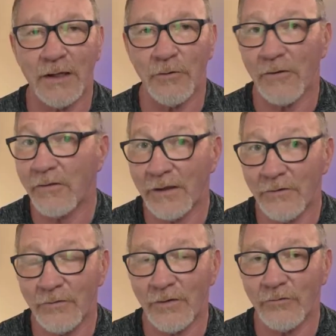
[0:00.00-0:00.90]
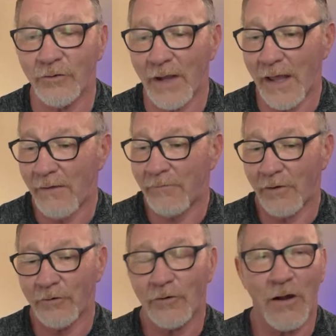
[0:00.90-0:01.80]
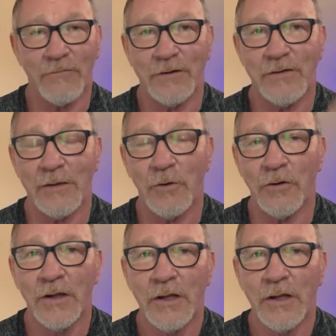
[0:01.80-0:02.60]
or the things that you have on your coffee table.